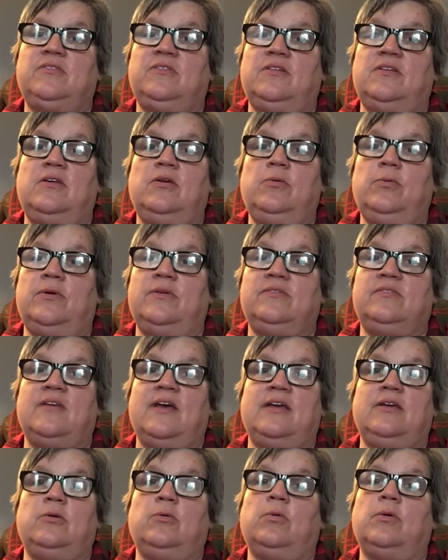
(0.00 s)
to you is
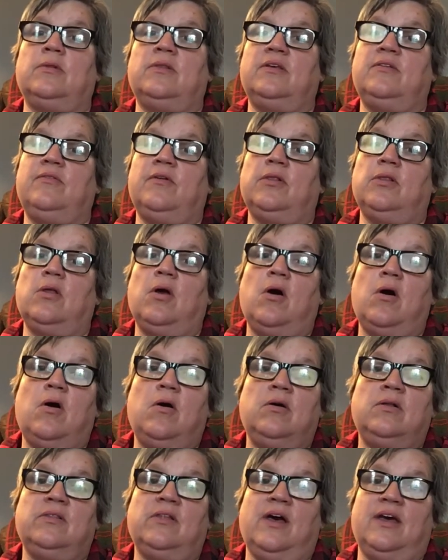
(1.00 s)
that you will live a
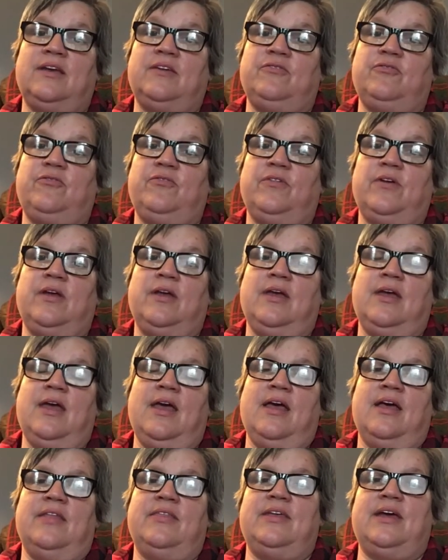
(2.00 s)
long life
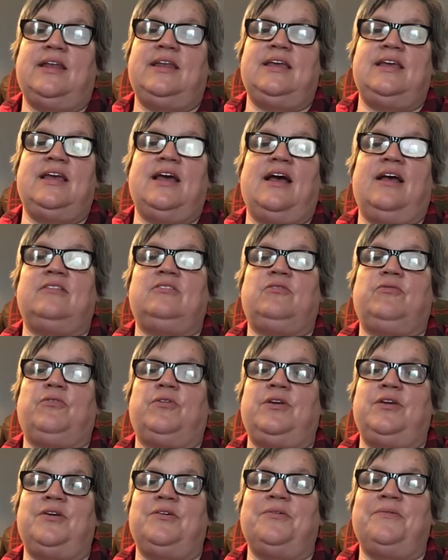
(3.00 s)
that he has for
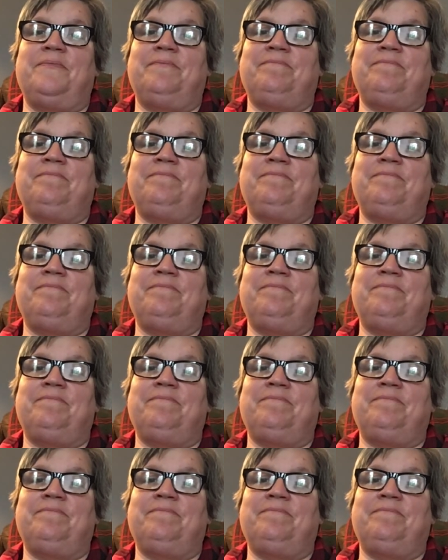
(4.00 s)
you.